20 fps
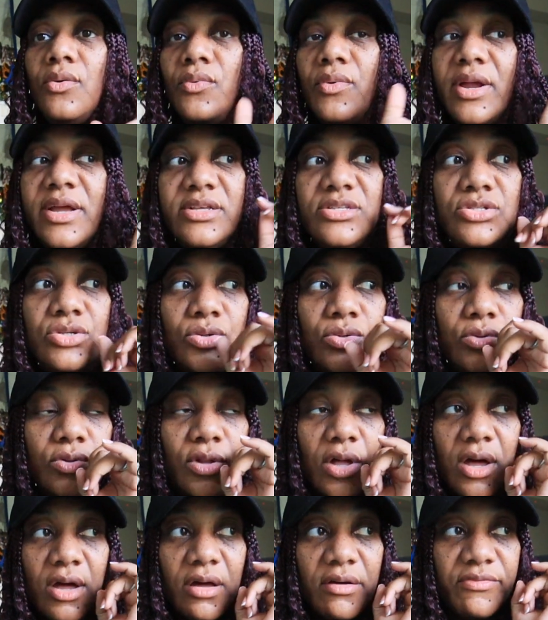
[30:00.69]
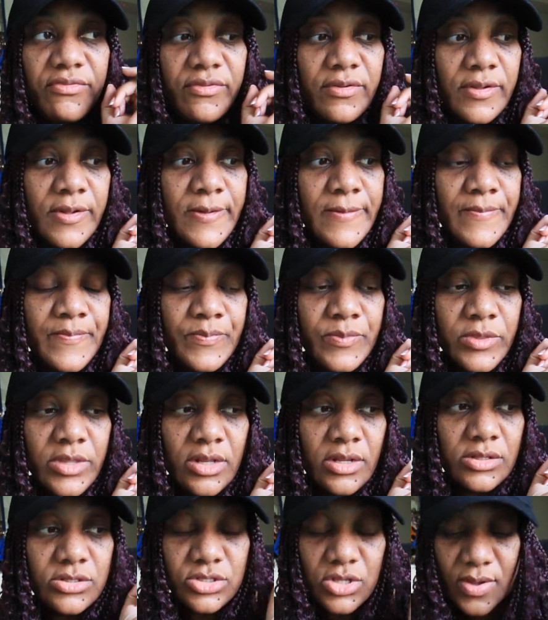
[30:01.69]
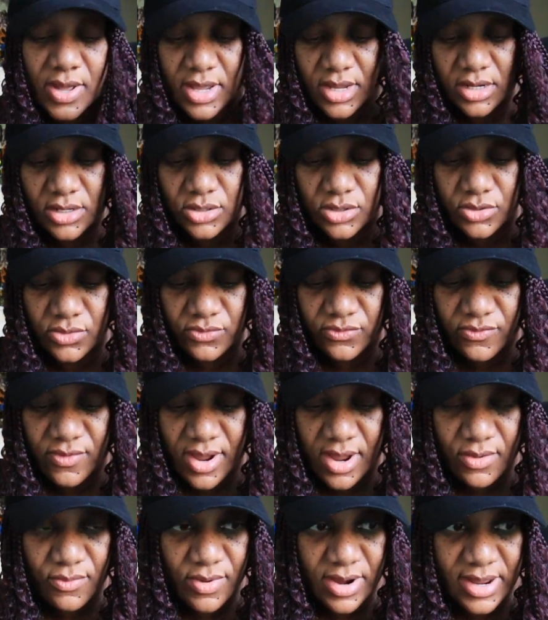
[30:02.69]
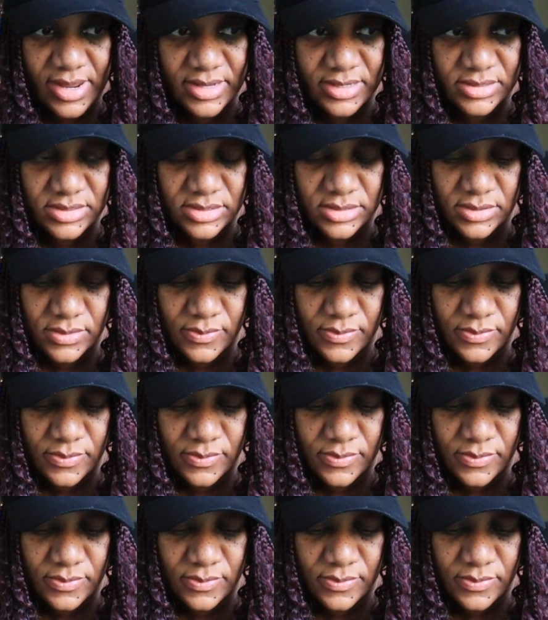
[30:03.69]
rice cool off so I can do fried rice.